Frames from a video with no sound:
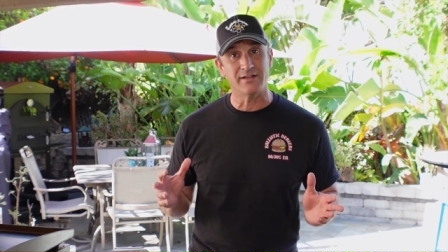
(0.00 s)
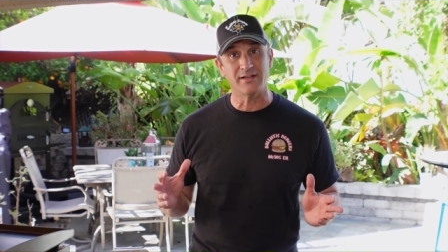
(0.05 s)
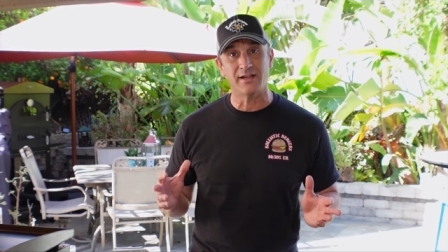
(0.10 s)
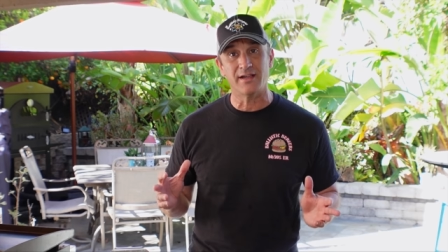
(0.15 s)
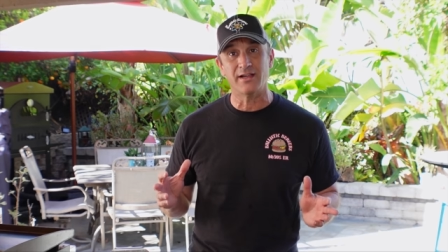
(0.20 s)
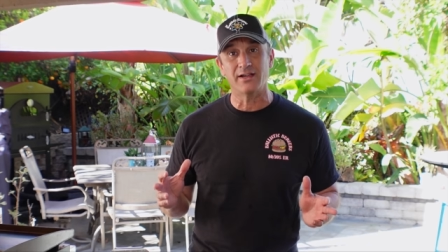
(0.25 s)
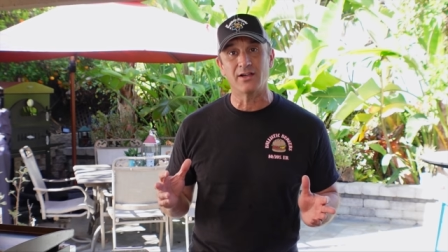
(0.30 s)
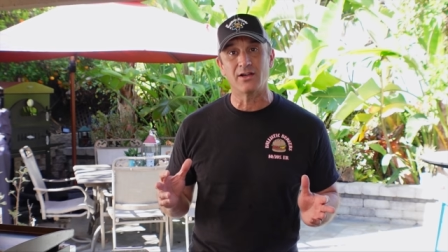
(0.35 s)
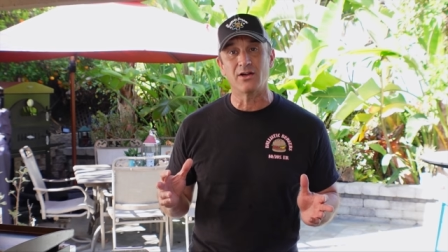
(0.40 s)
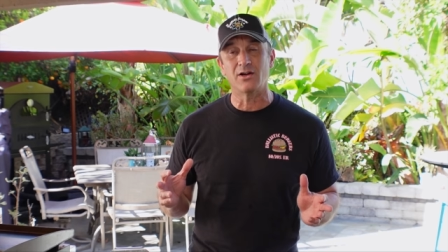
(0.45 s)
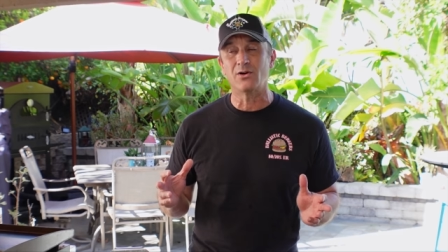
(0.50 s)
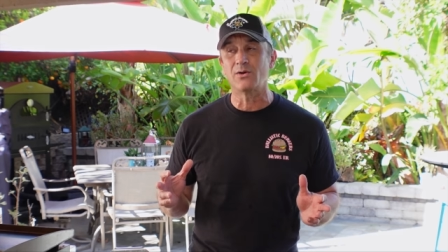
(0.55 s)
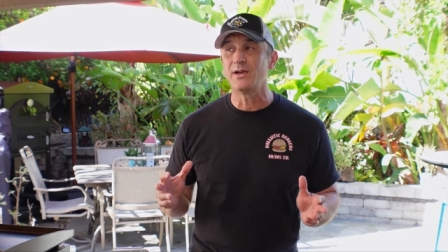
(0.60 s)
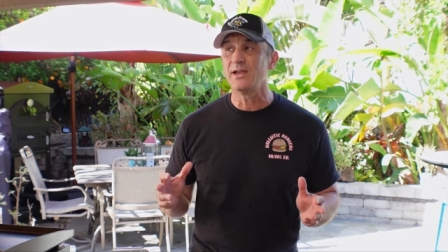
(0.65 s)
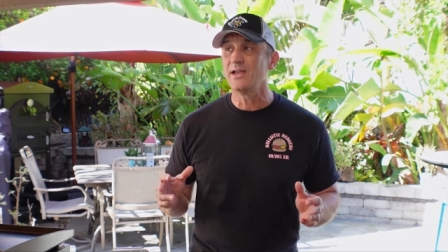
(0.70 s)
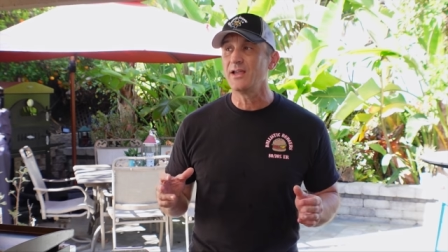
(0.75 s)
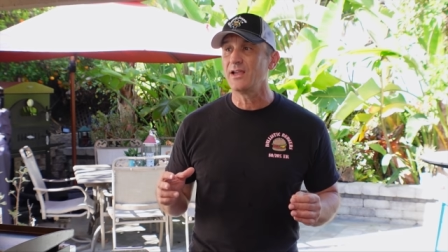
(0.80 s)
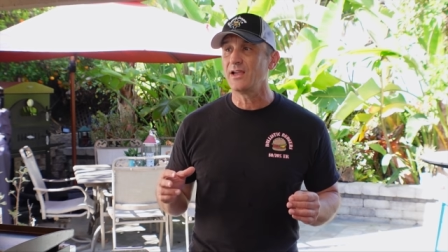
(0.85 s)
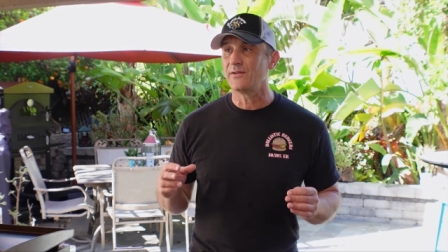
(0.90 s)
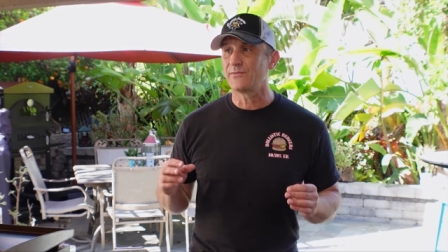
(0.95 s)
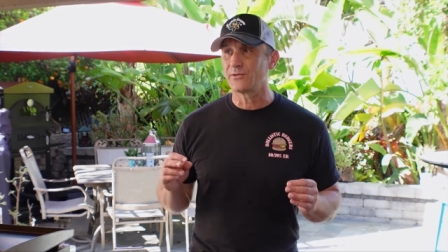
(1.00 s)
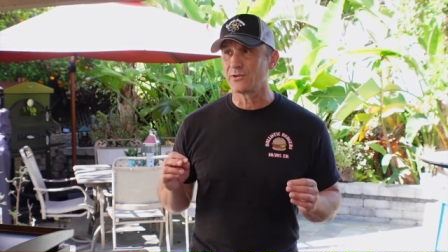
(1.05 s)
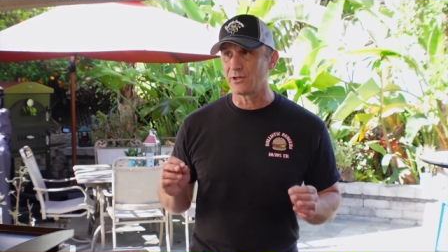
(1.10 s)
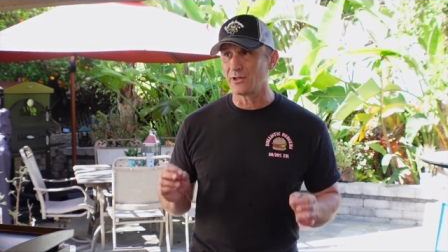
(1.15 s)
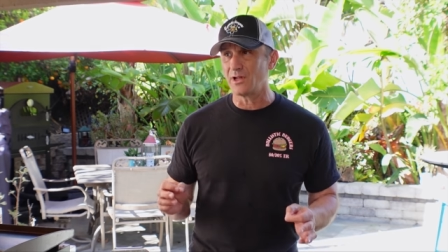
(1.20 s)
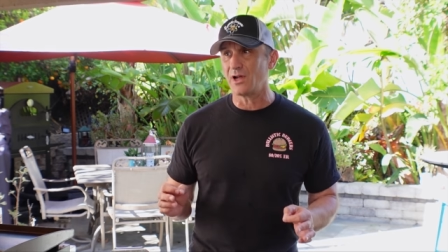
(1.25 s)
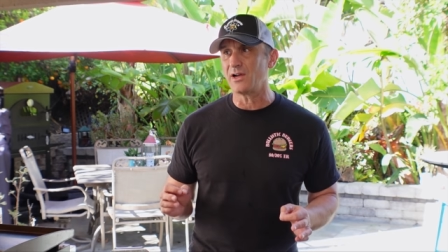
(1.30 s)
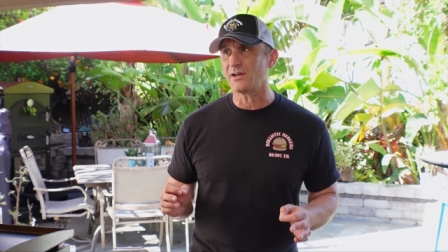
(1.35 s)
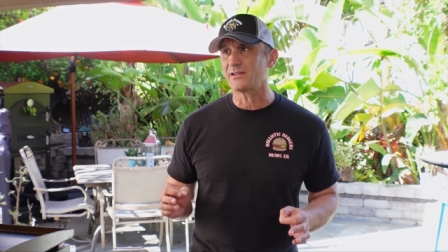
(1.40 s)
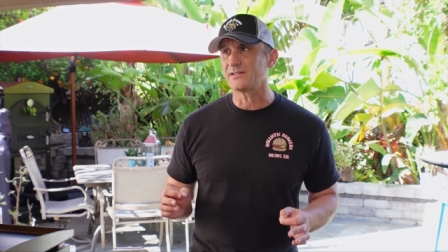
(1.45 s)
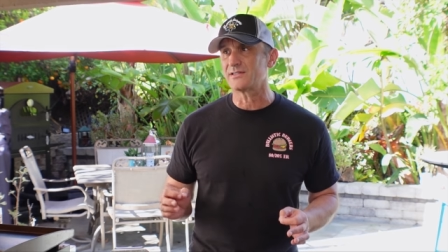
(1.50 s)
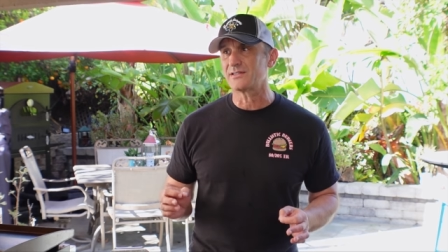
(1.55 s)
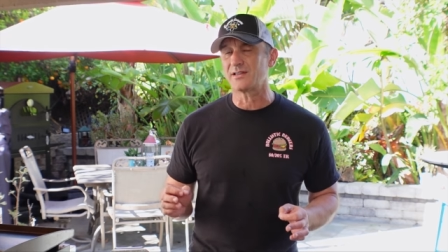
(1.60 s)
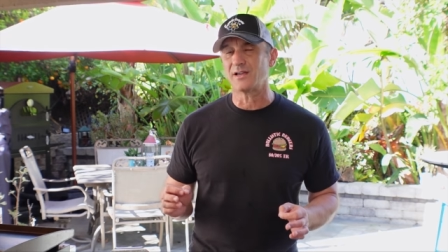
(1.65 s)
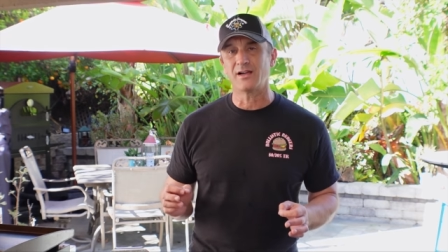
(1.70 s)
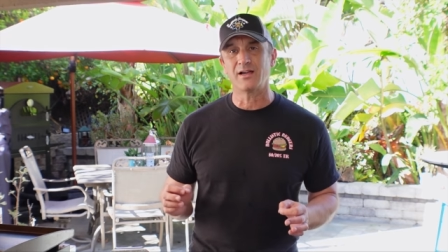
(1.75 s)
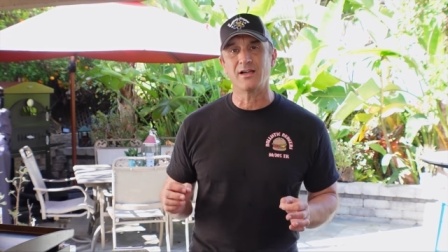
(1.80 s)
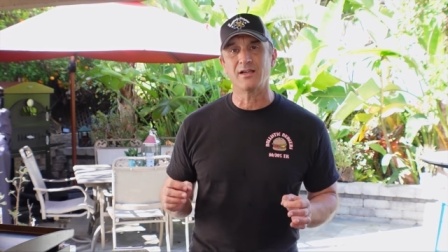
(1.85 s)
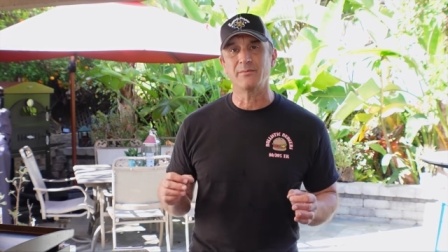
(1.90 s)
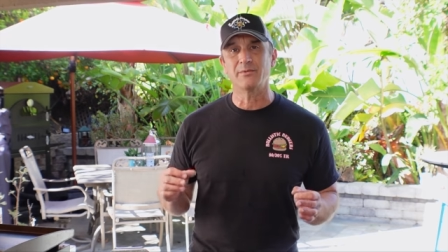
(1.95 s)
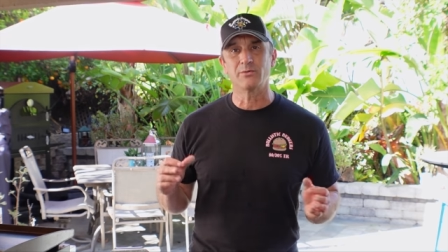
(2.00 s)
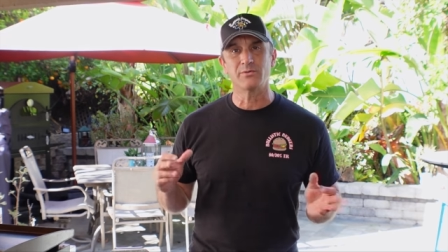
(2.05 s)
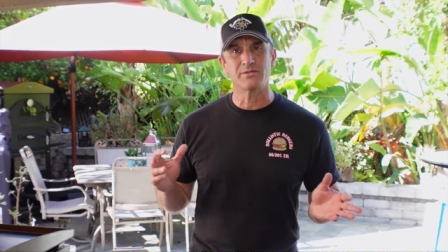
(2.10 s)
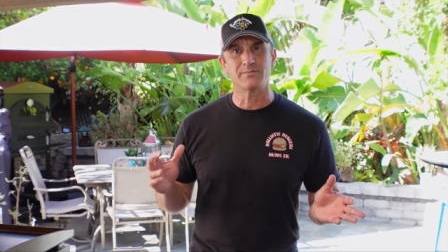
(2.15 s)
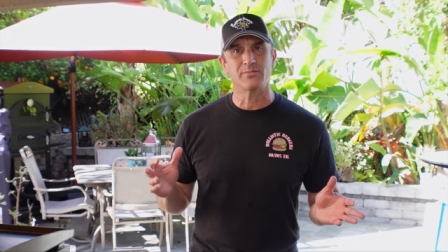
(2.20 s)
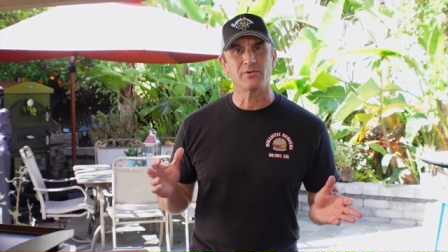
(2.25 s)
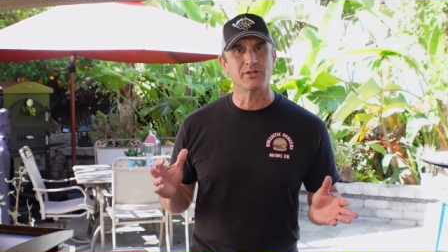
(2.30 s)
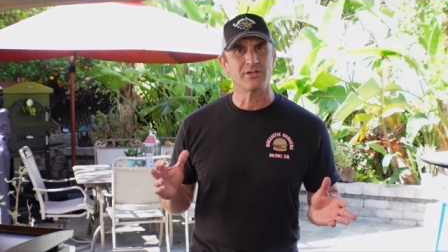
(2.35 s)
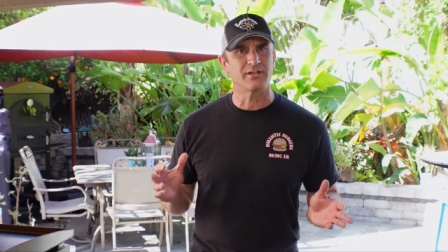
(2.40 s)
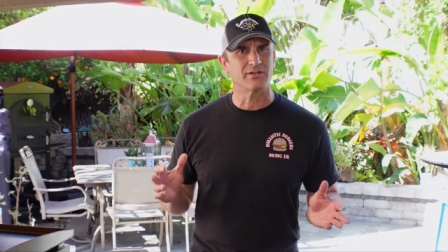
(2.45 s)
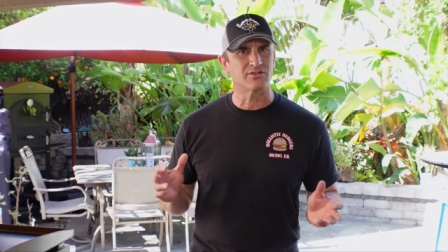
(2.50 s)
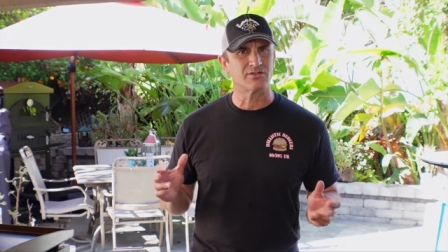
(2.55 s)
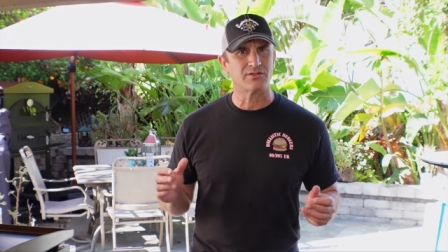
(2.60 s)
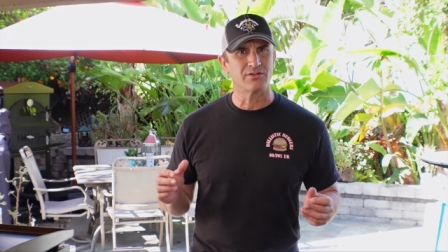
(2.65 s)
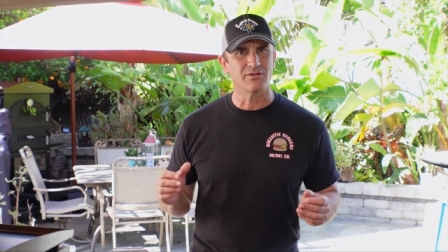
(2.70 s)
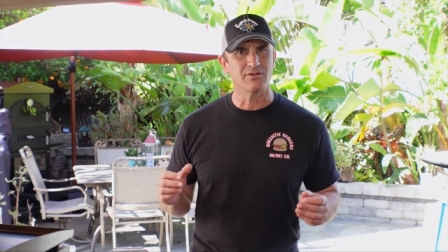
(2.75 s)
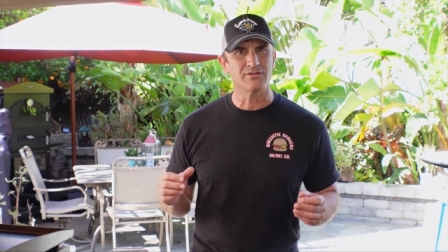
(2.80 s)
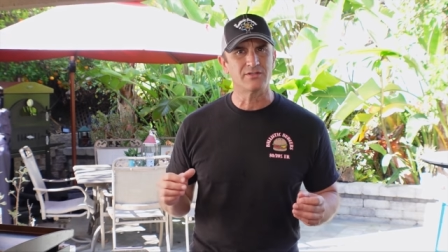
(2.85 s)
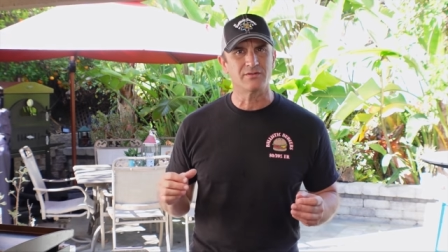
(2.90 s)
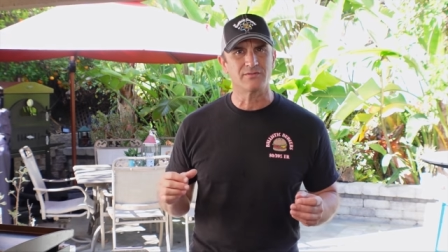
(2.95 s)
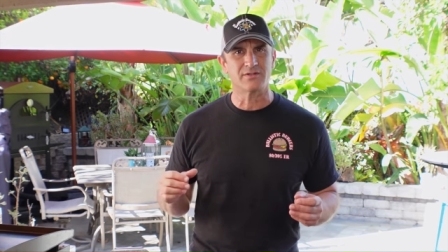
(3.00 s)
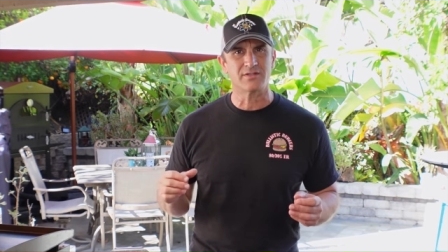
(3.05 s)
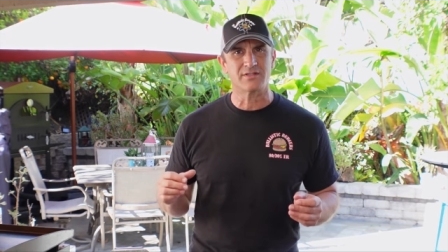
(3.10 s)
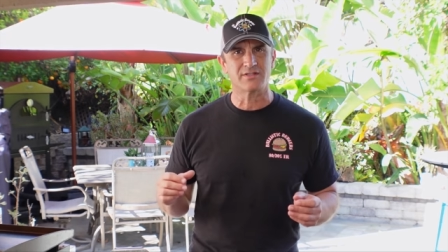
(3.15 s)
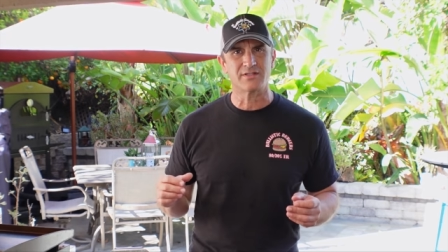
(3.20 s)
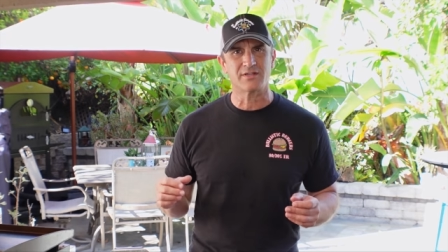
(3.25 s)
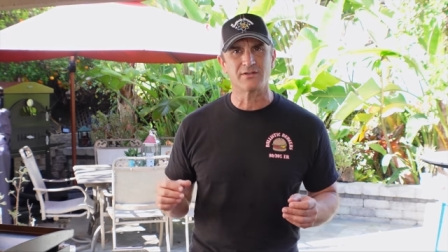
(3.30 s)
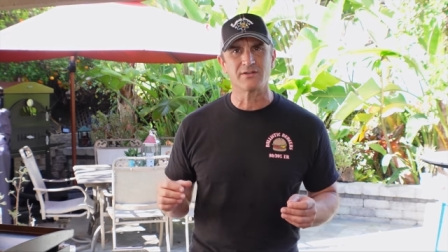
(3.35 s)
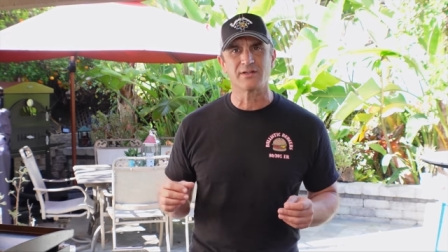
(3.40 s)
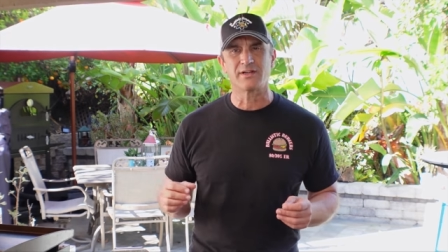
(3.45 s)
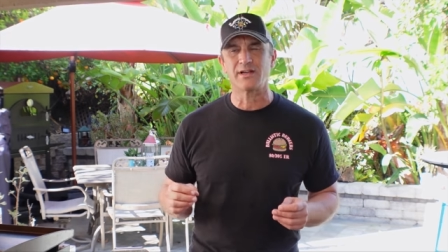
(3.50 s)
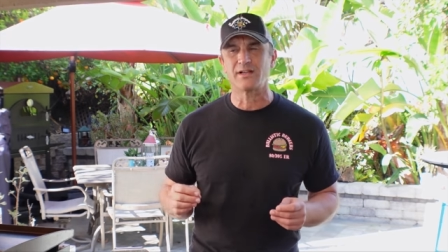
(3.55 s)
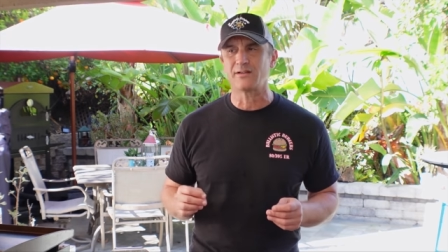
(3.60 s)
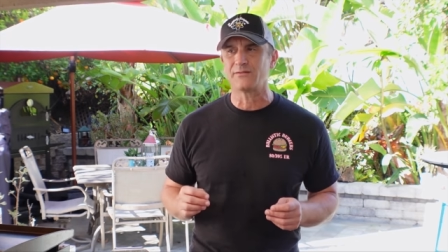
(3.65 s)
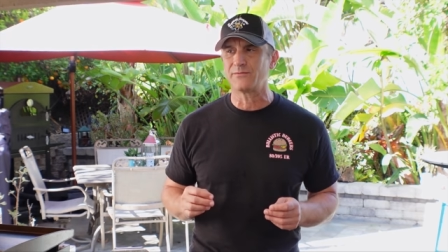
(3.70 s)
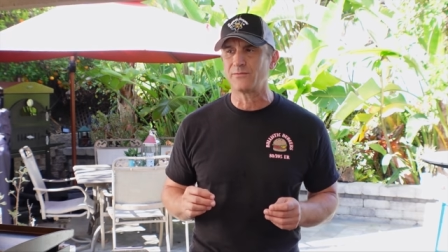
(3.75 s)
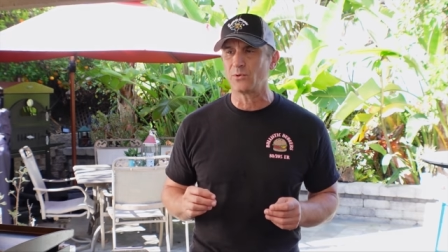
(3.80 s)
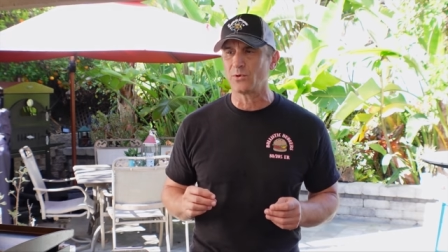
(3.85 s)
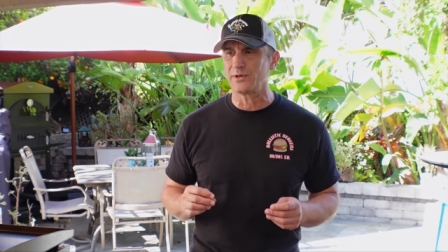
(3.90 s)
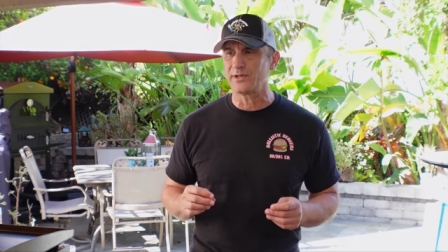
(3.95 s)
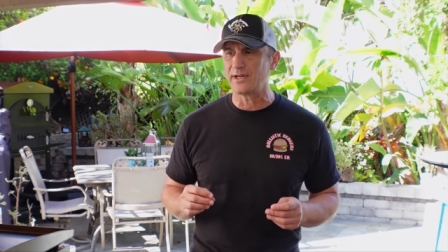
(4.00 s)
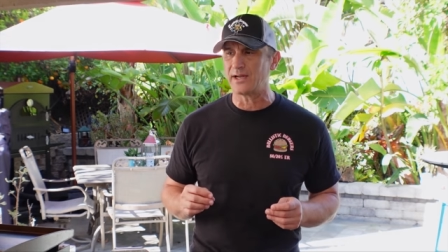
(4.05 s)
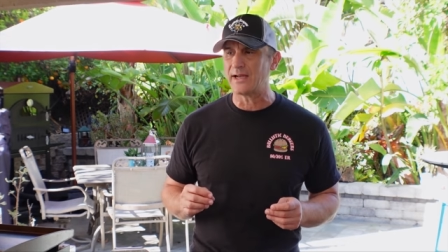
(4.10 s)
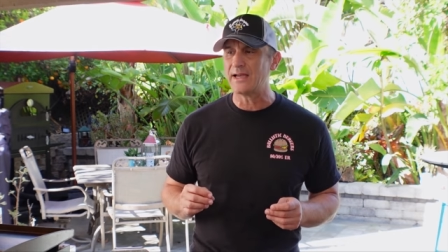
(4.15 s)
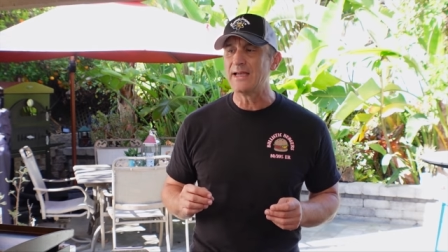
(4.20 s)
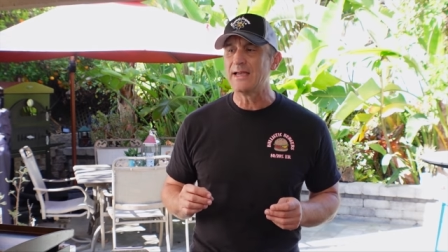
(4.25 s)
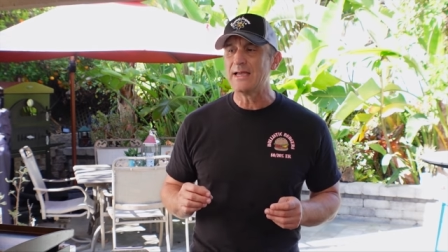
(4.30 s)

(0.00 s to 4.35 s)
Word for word: Diego, and for the longest time it was pretty exclusive to Southern California.